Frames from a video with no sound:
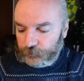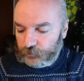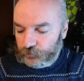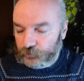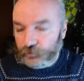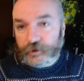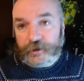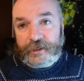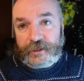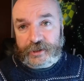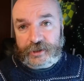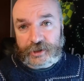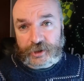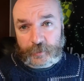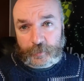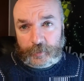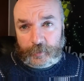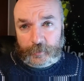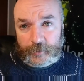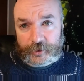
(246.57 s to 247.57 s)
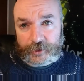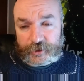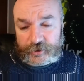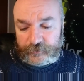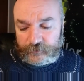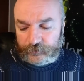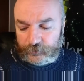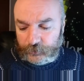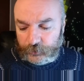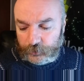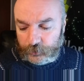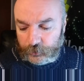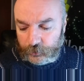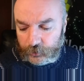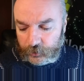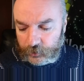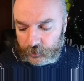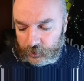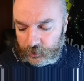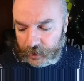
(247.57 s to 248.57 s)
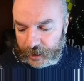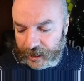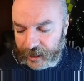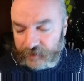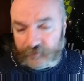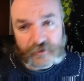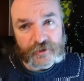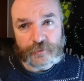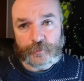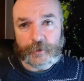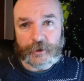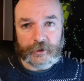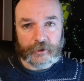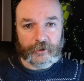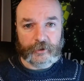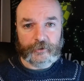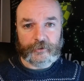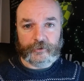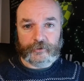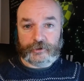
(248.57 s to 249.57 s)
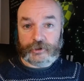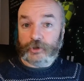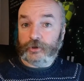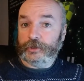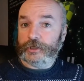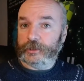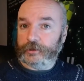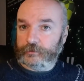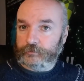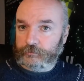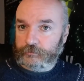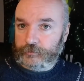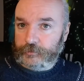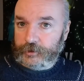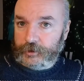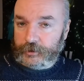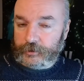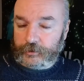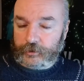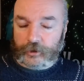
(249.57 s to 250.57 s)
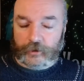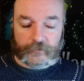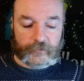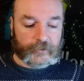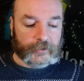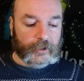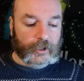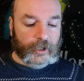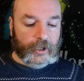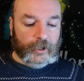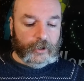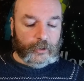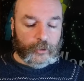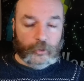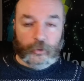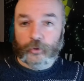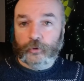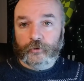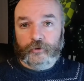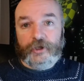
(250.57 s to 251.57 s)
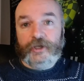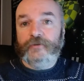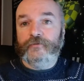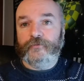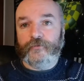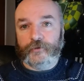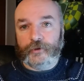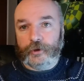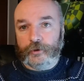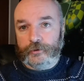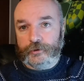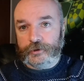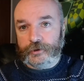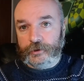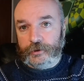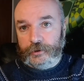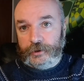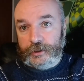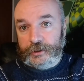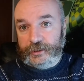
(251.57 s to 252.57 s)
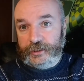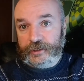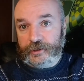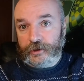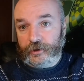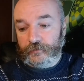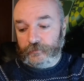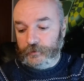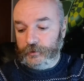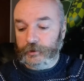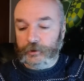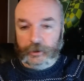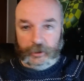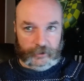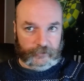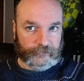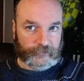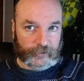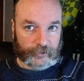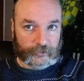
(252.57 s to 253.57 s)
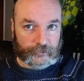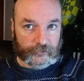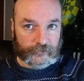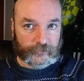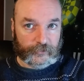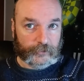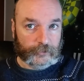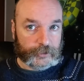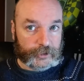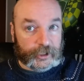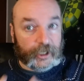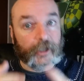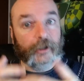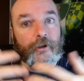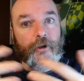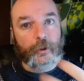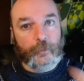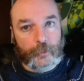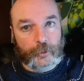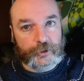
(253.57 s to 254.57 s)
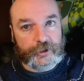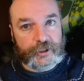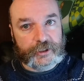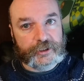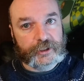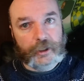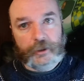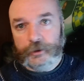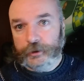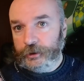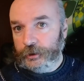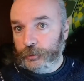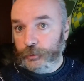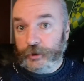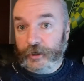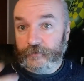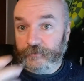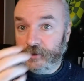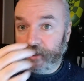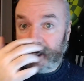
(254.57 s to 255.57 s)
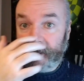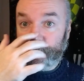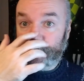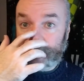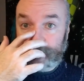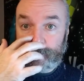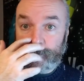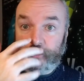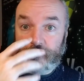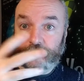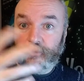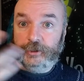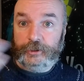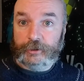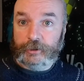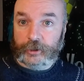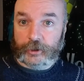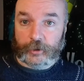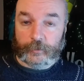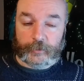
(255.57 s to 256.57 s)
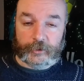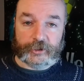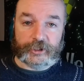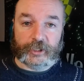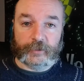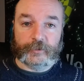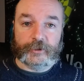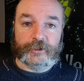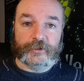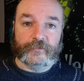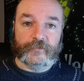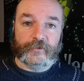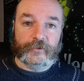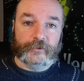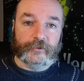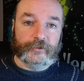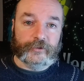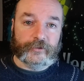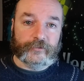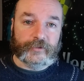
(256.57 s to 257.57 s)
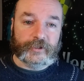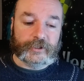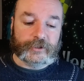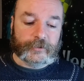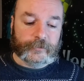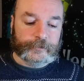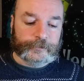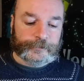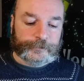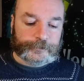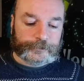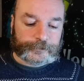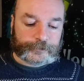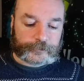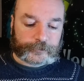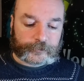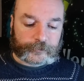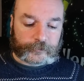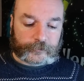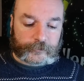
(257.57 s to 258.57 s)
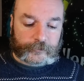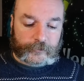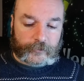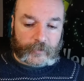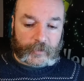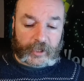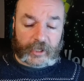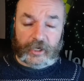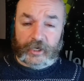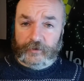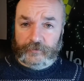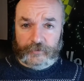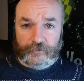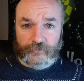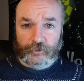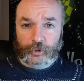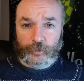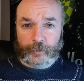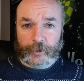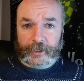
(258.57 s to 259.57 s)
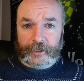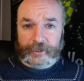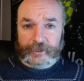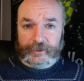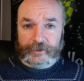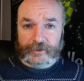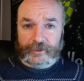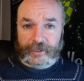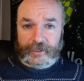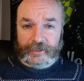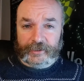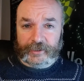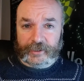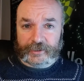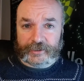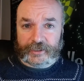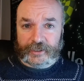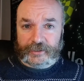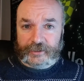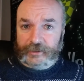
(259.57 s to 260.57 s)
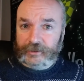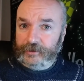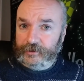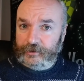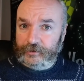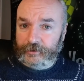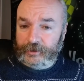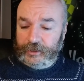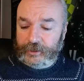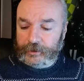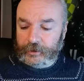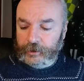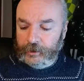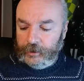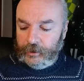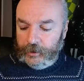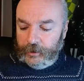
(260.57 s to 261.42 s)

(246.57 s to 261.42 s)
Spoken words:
release supplements for areas of Middle-earth that Tolkien didn't cover, or even for those that he did cover, like Fangorn Forest. You get a lot more detail than you would ever get just by reading a couple of chapters of The Lord of the Rings. If you're role-playing in that setting, you need it.